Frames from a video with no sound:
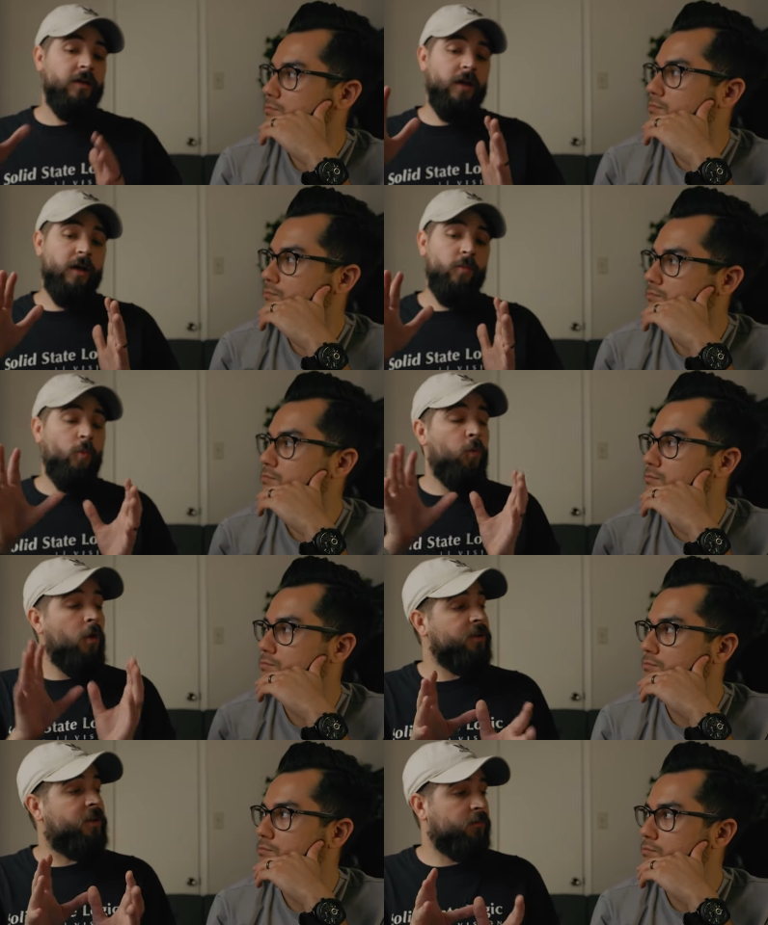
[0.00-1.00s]
Speaker 1: um,
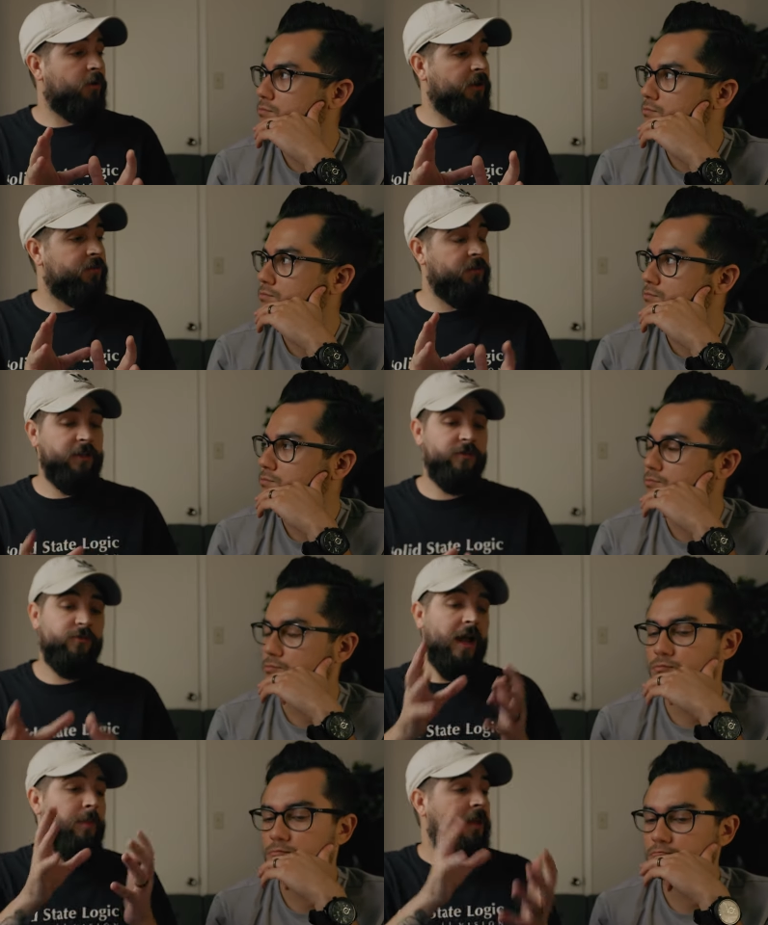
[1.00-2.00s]
one compressor is
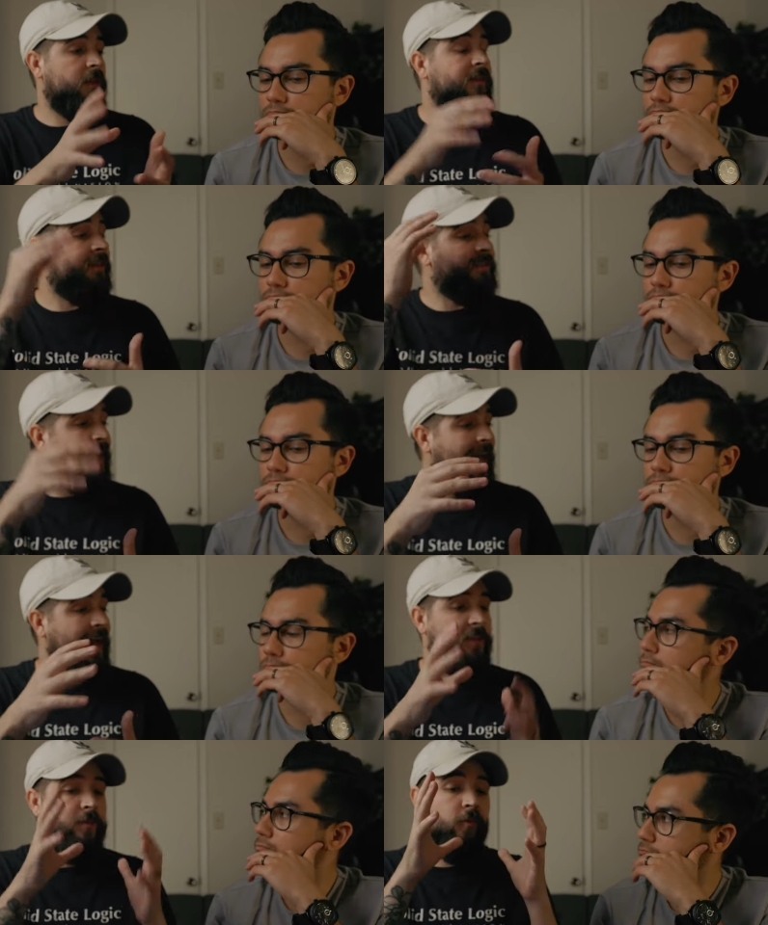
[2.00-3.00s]
grabbing the
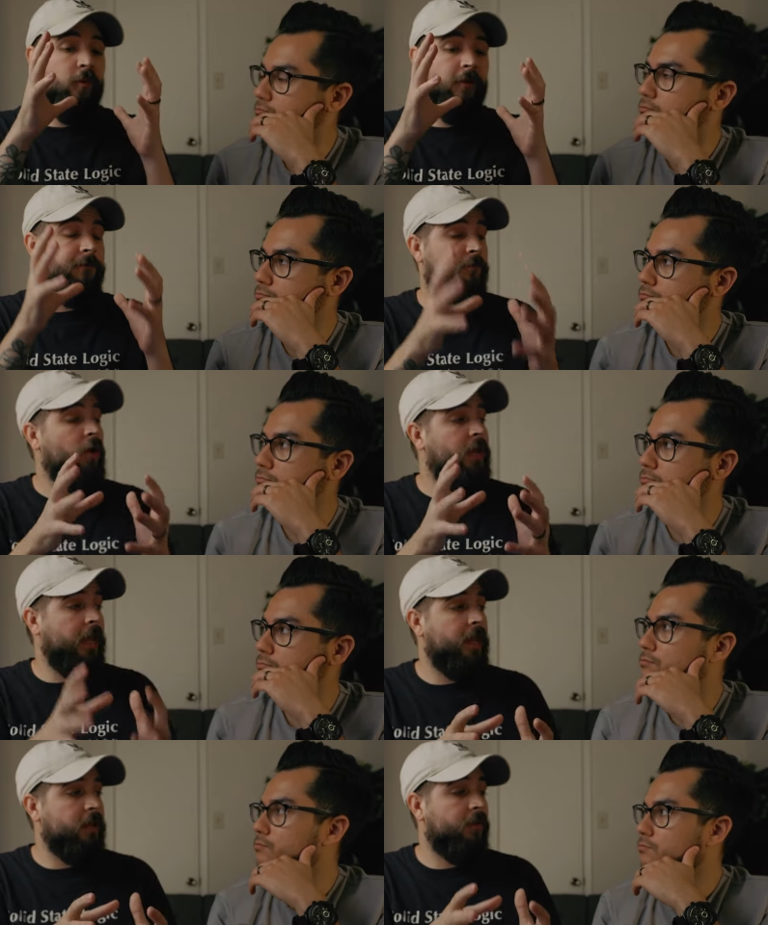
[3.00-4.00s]
attack, the more front
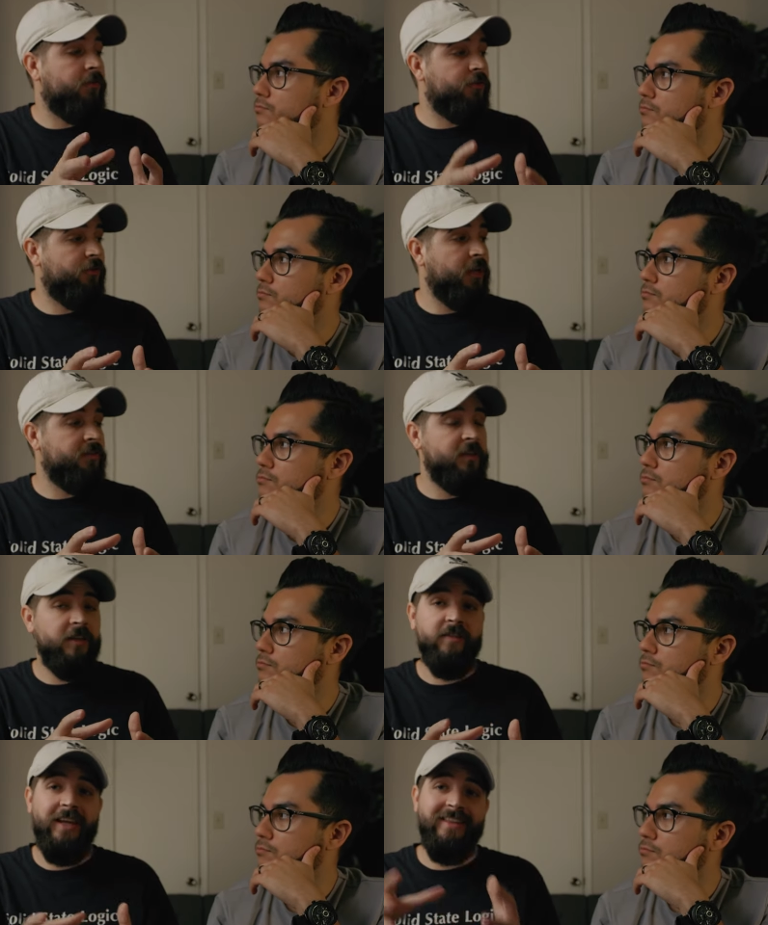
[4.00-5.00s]
end of the
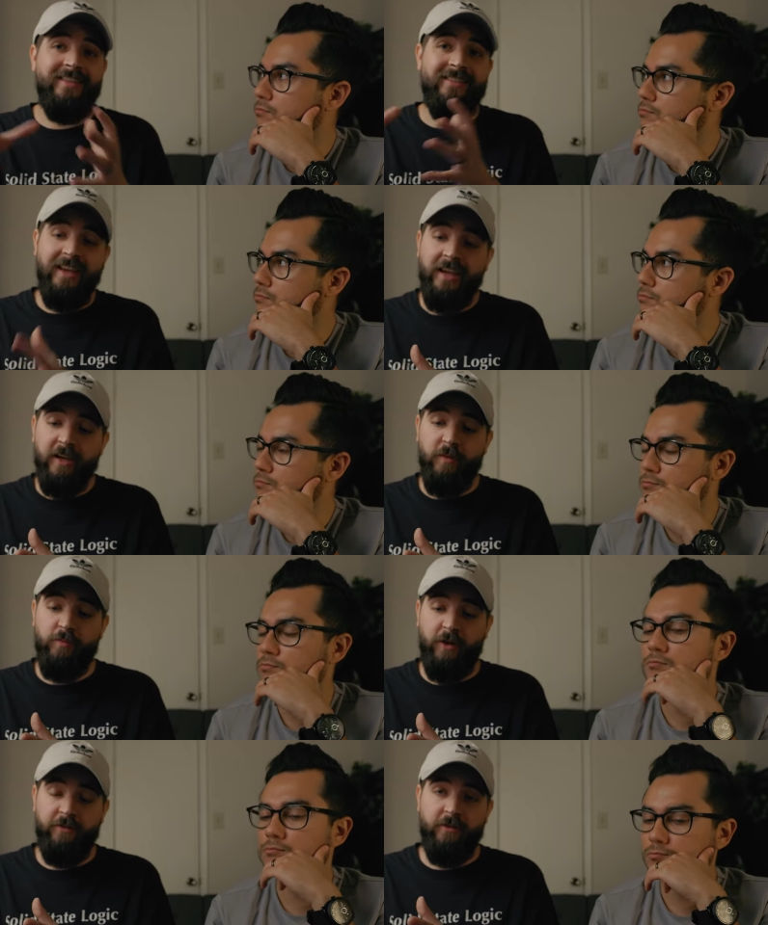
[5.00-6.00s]
transients, and the second
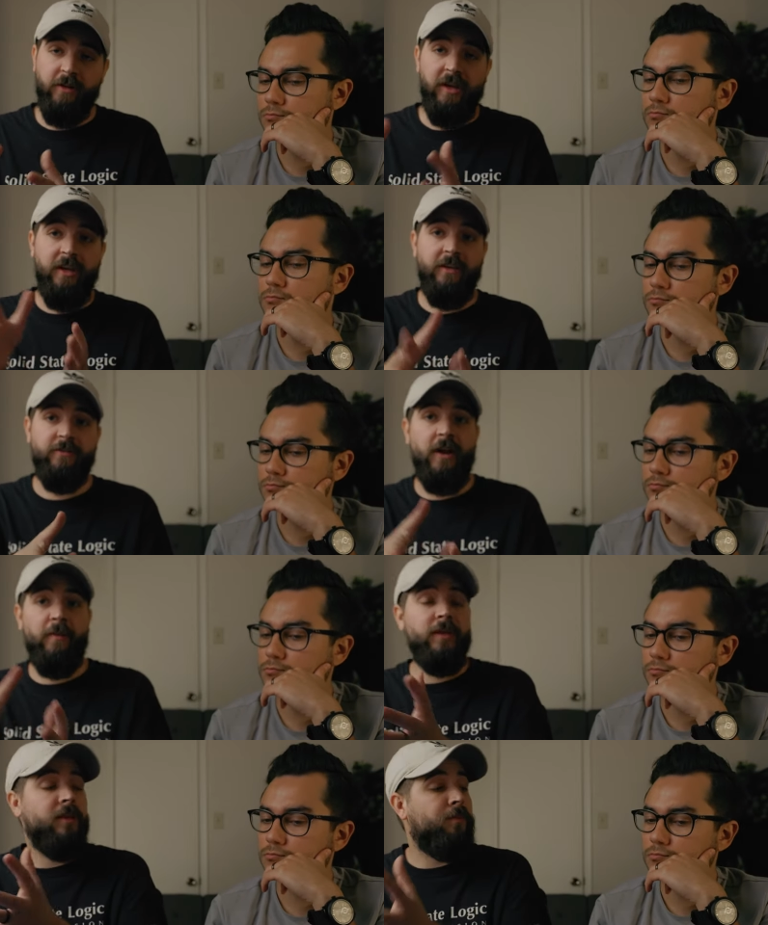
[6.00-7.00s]
compressor is
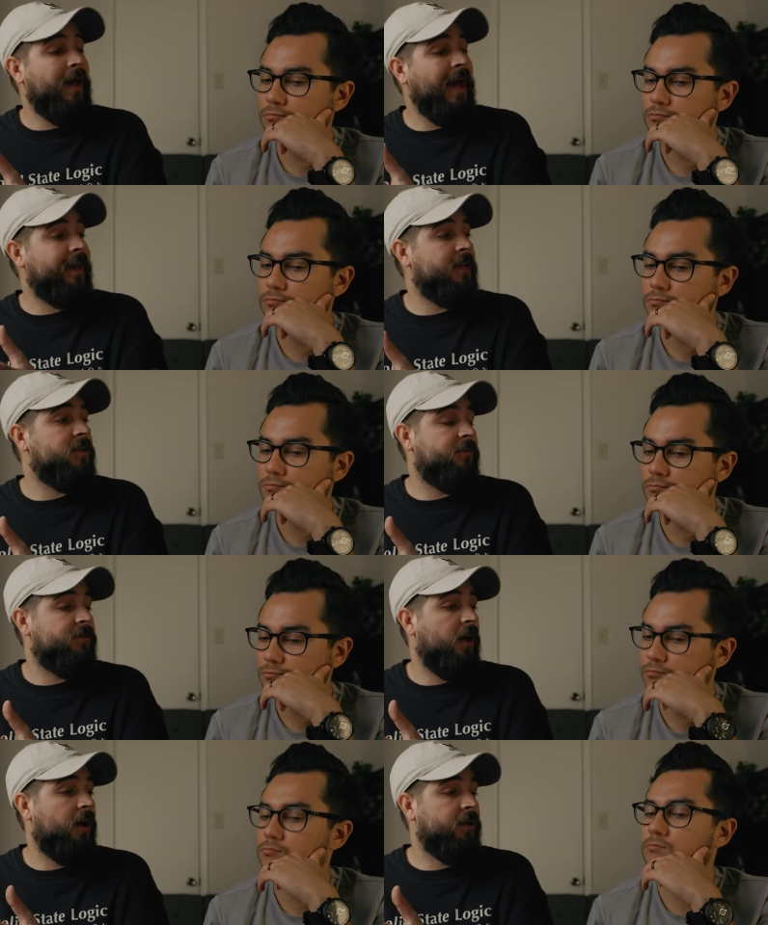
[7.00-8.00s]
grabbing the back end of
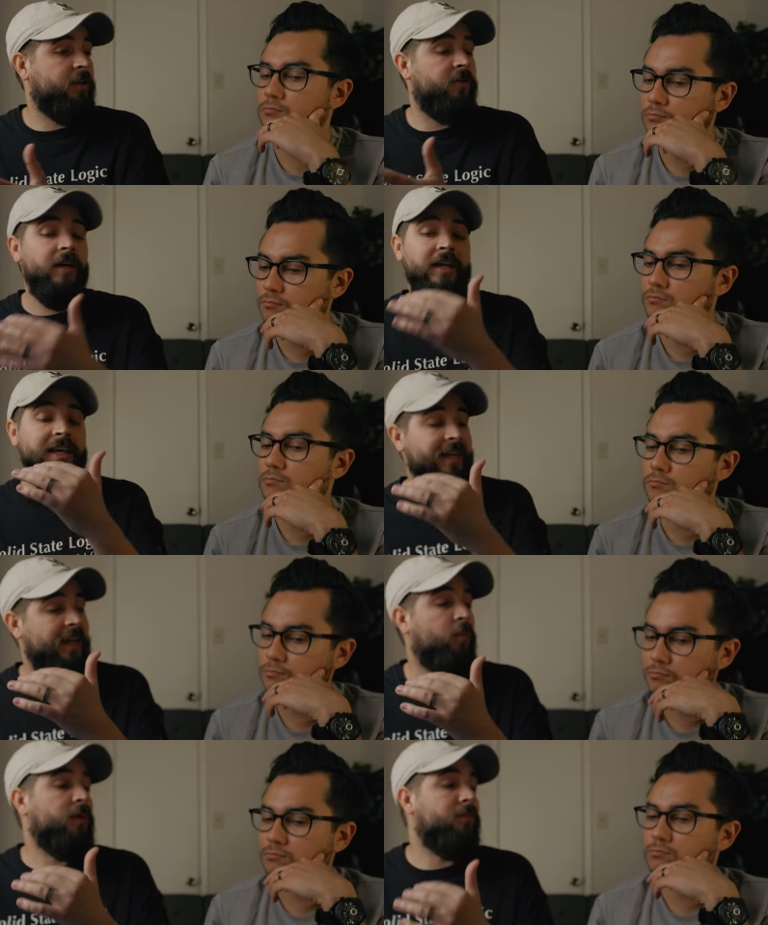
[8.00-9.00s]
the audio and
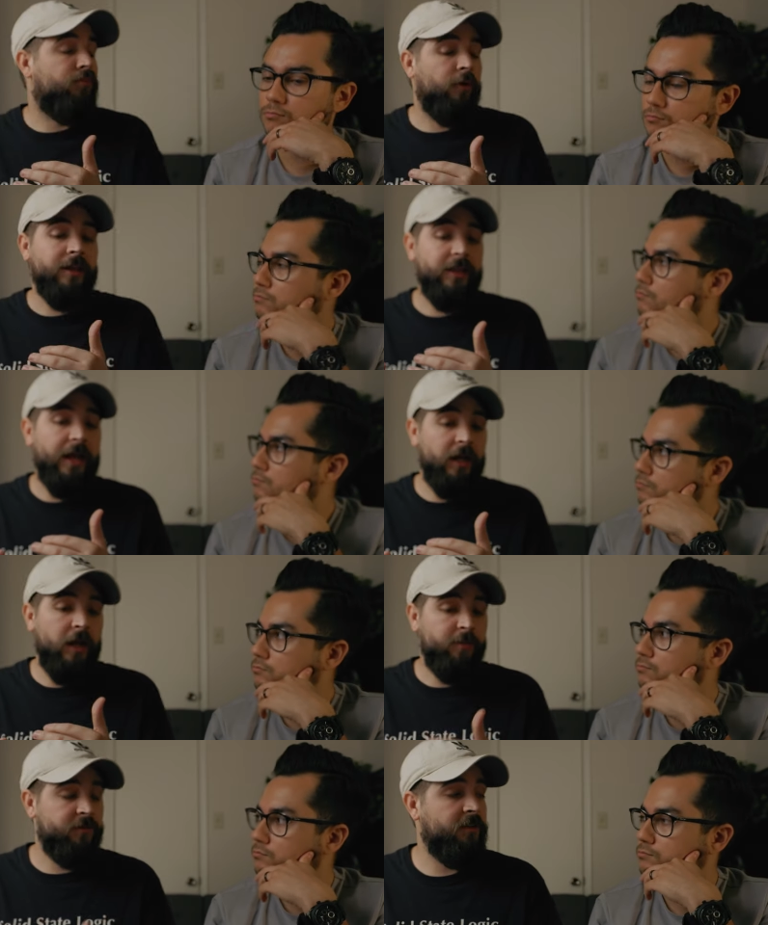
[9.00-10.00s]
helping bring that up.